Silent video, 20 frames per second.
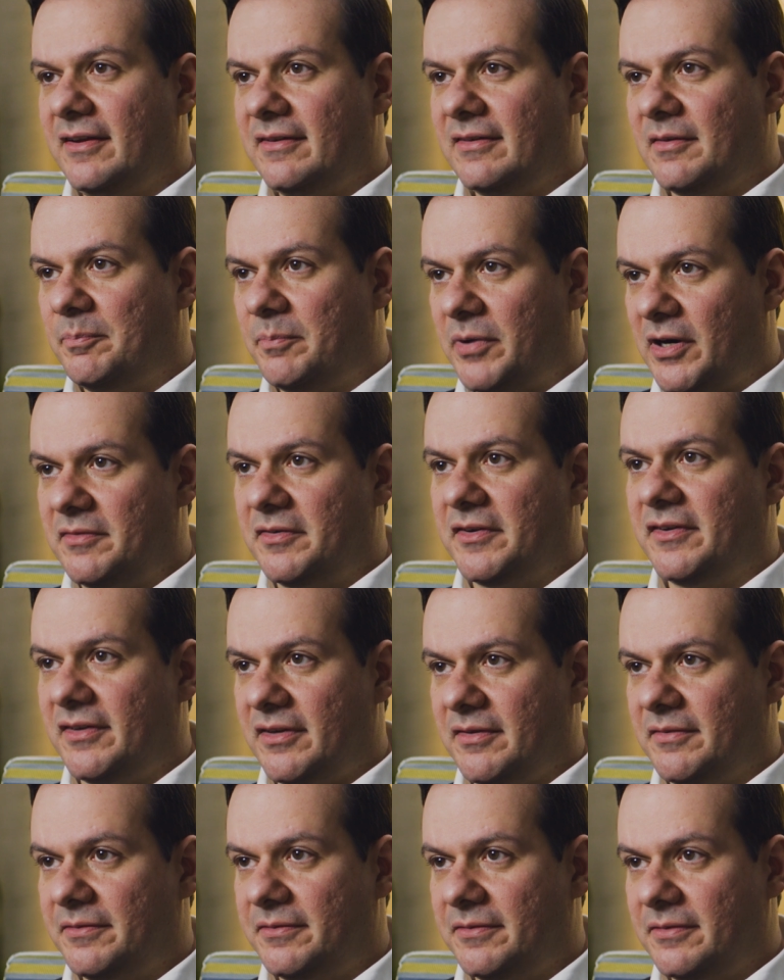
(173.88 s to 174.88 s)
is a
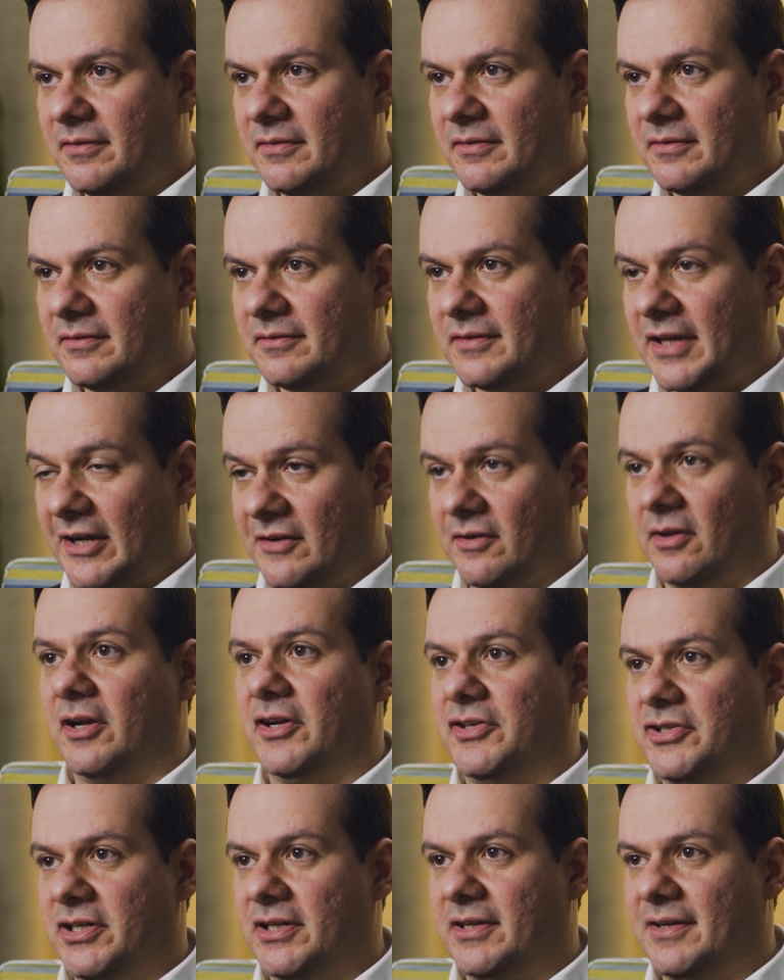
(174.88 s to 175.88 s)
pervasive
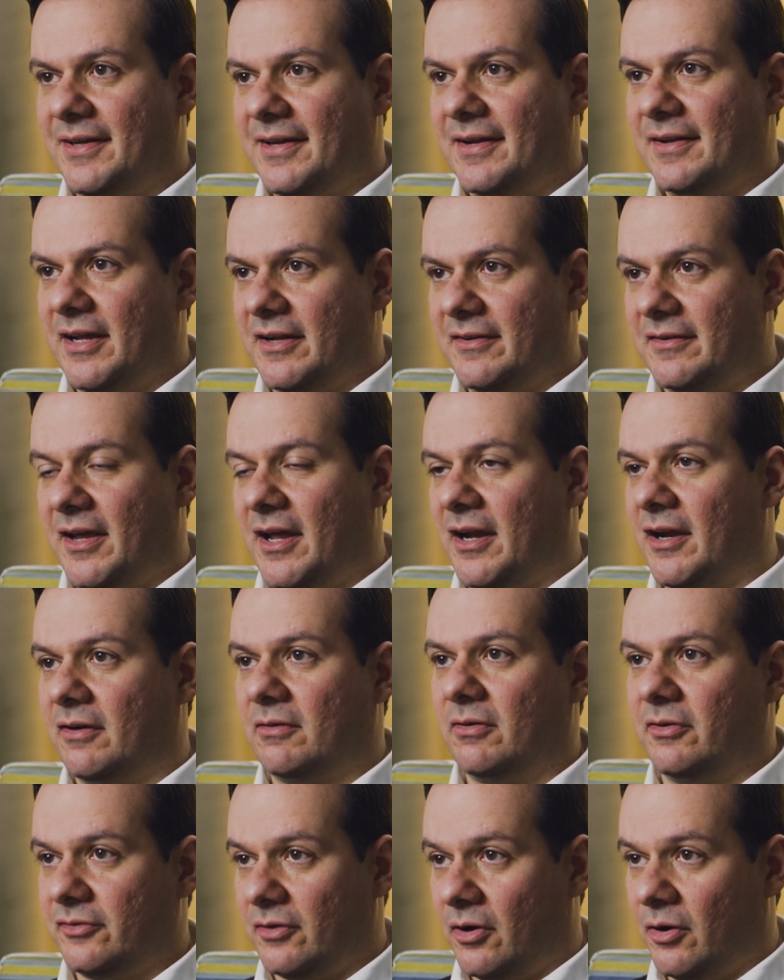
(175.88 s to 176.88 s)
technology that's getting
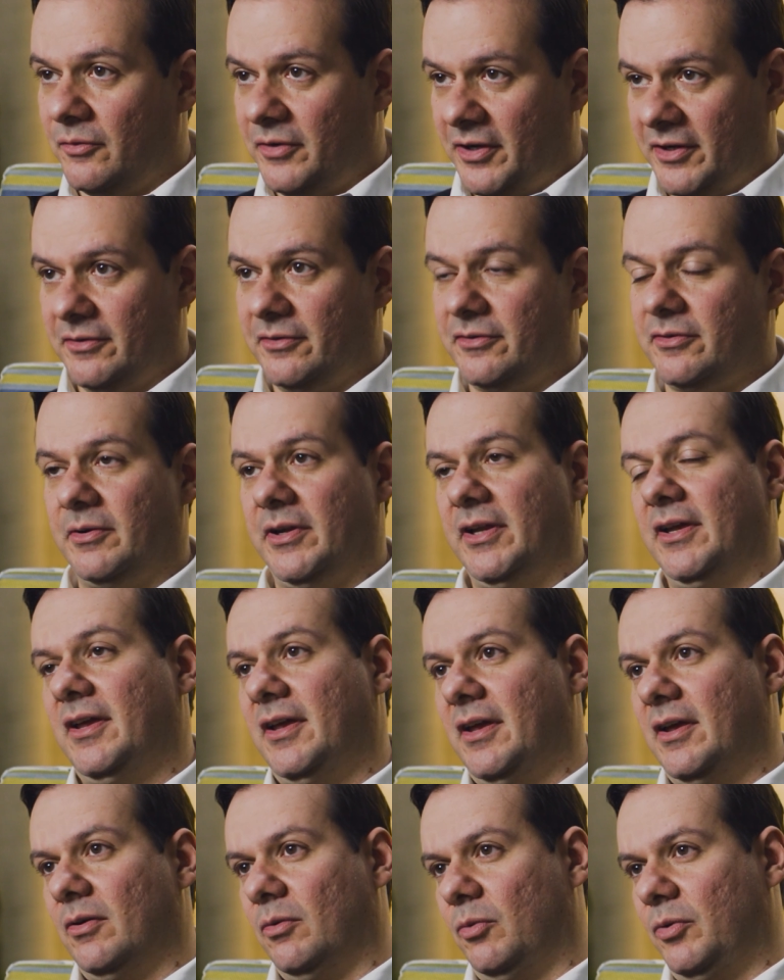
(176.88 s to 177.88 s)
across all the industry.
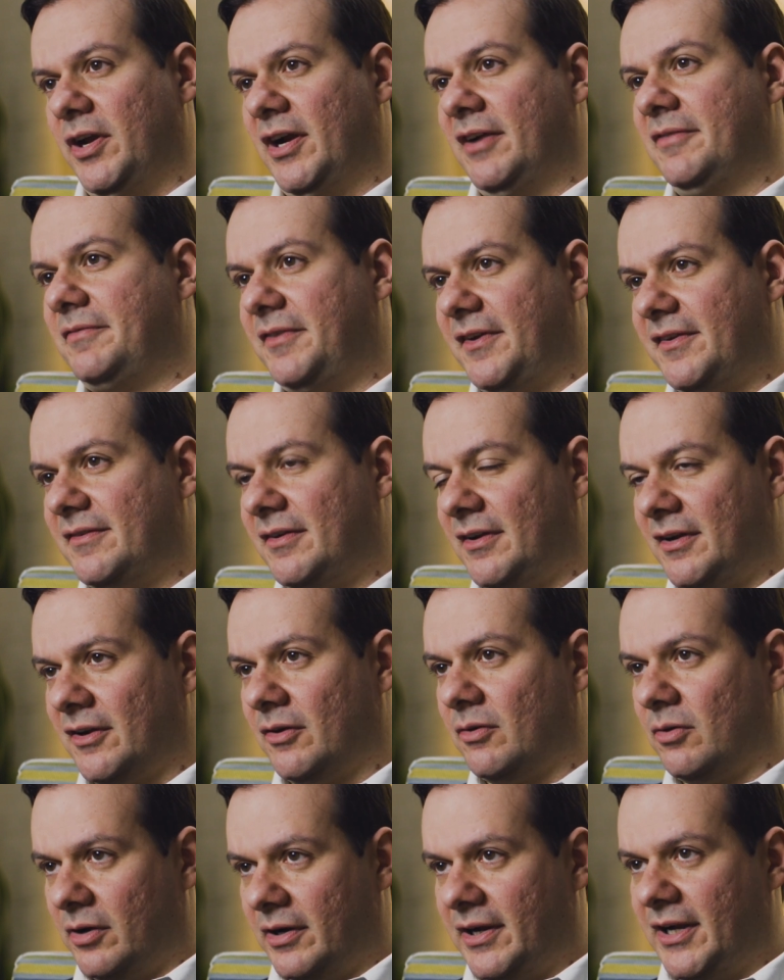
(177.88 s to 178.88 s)
We are investing in the
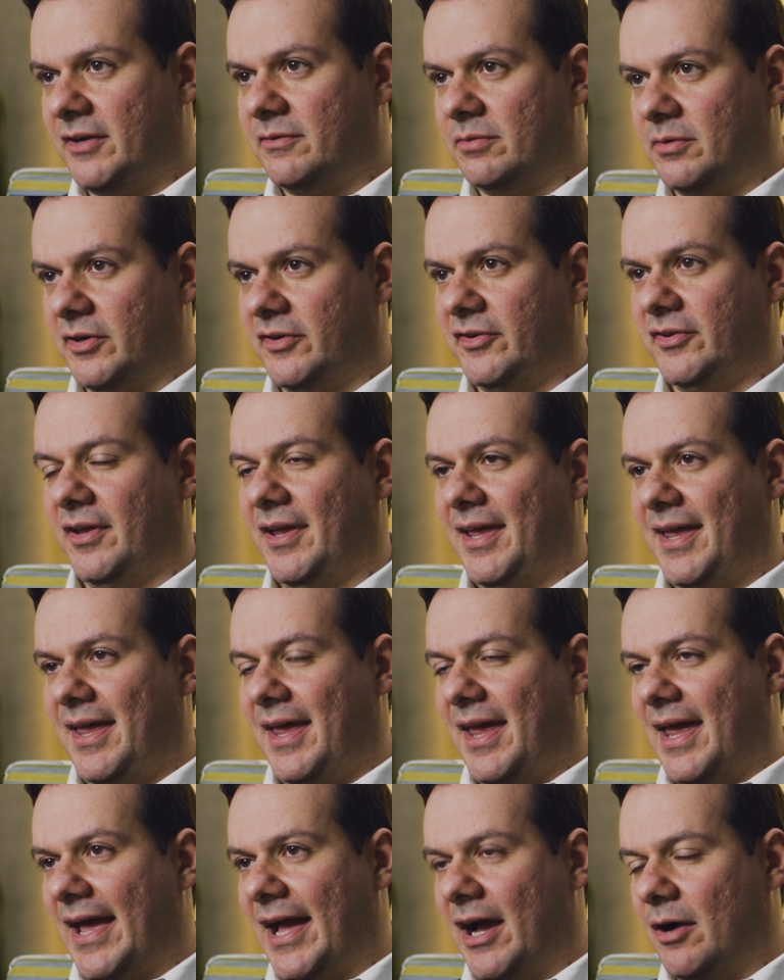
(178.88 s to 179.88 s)
core networks,
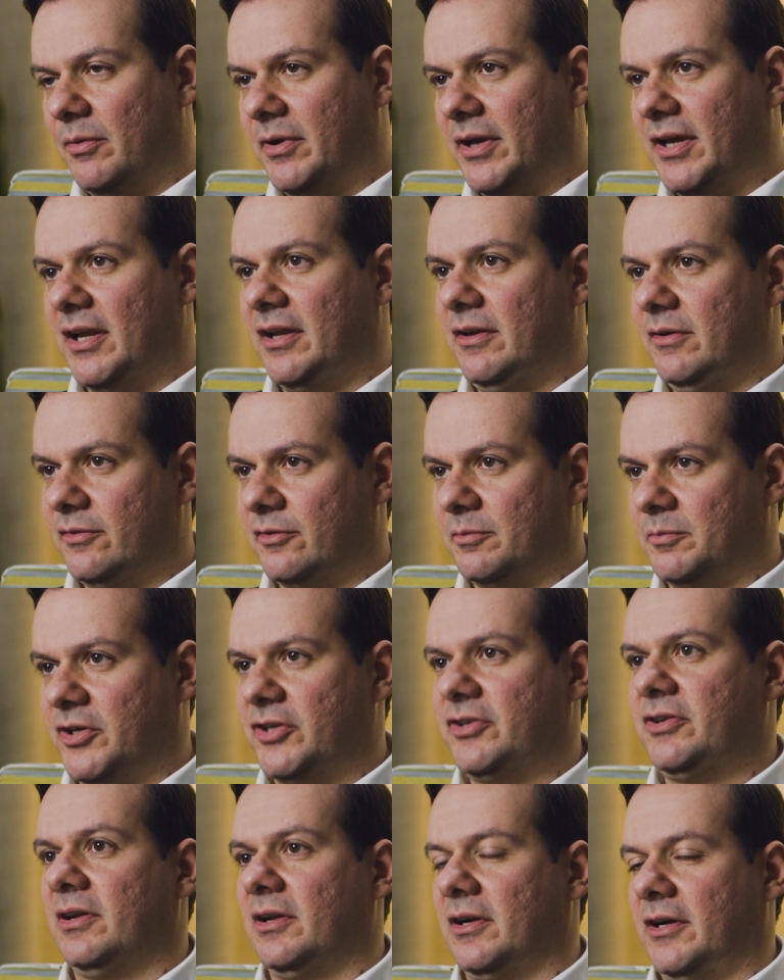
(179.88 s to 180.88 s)
how we can use
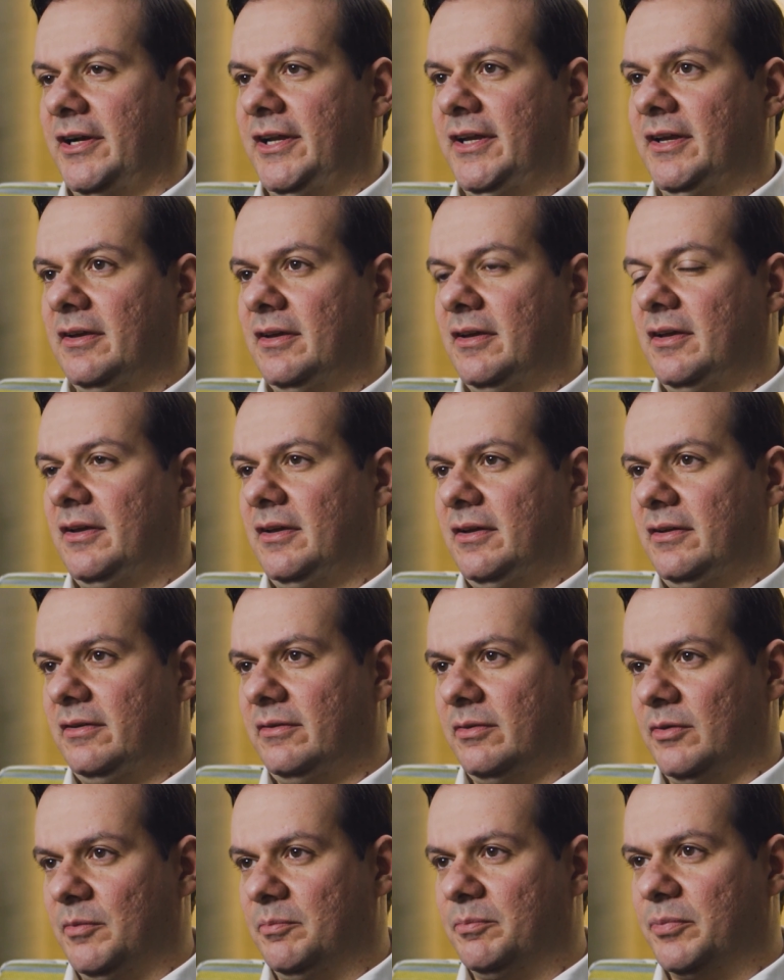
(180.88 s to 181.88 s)
machine learning
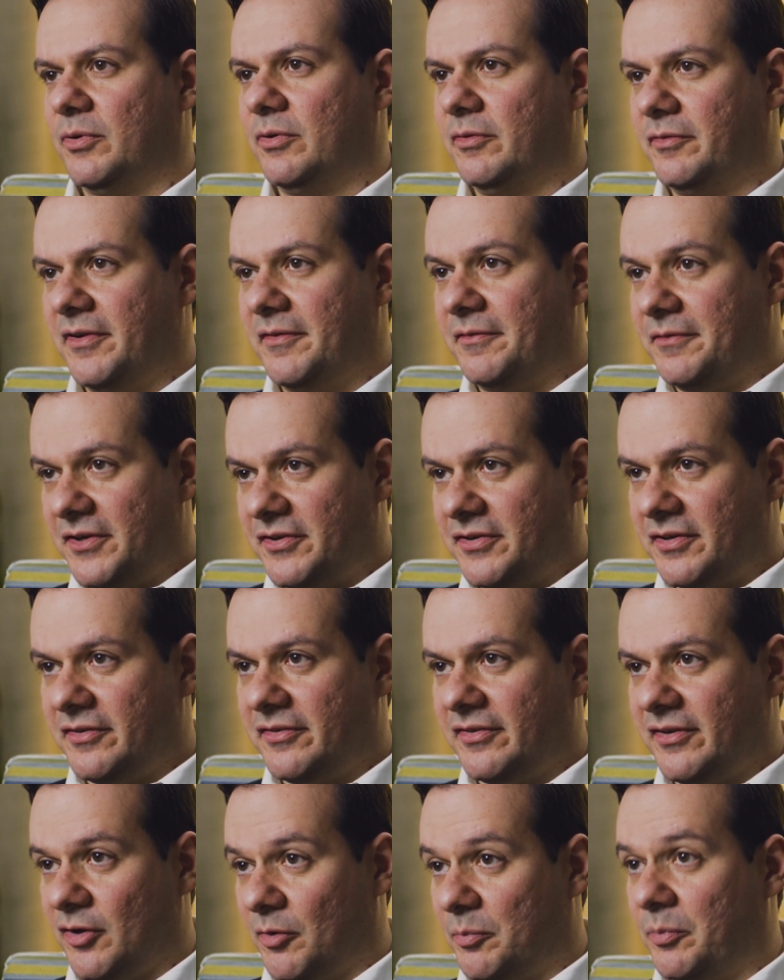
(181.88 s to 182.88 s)
to improve
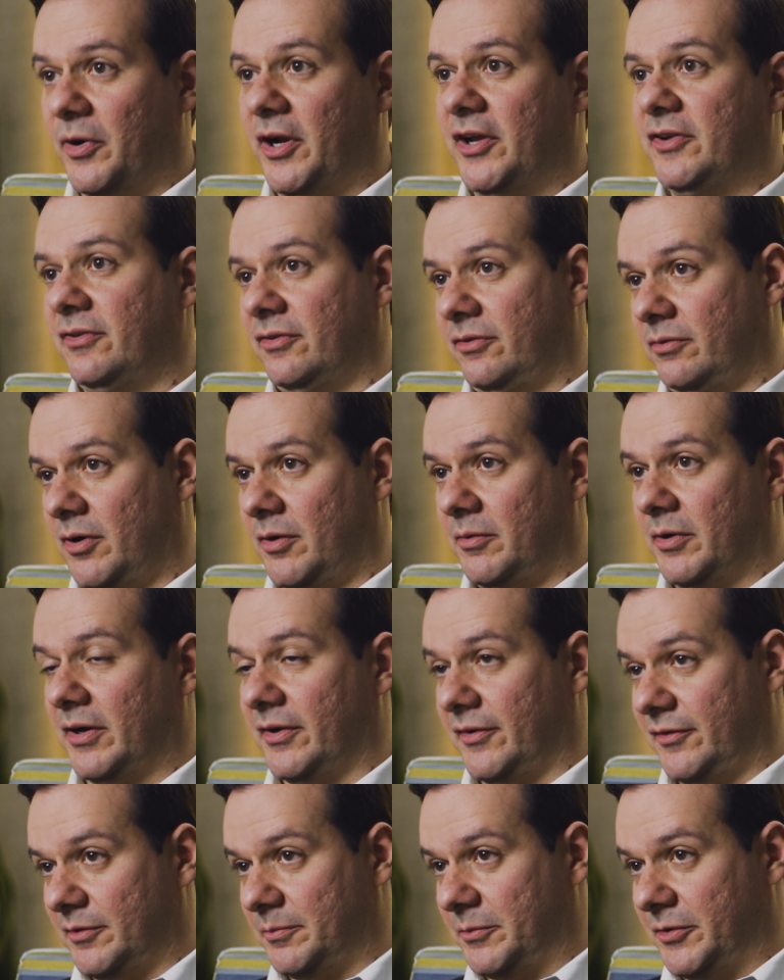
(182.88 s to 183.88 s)
efficiency operation to our
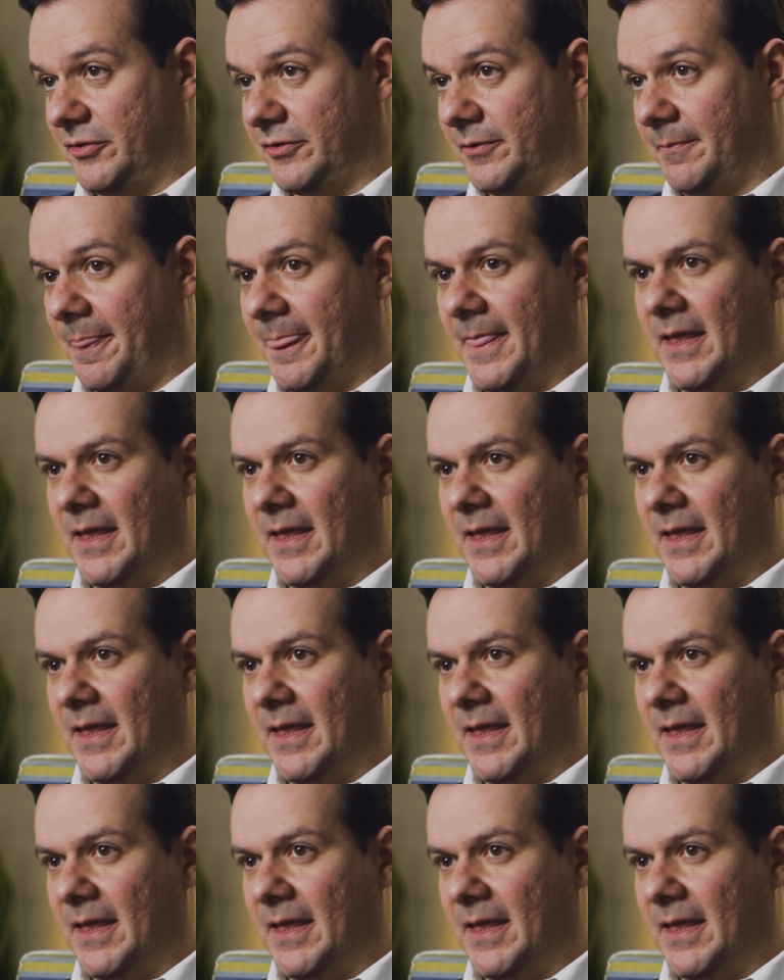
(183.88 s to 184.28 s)
customers.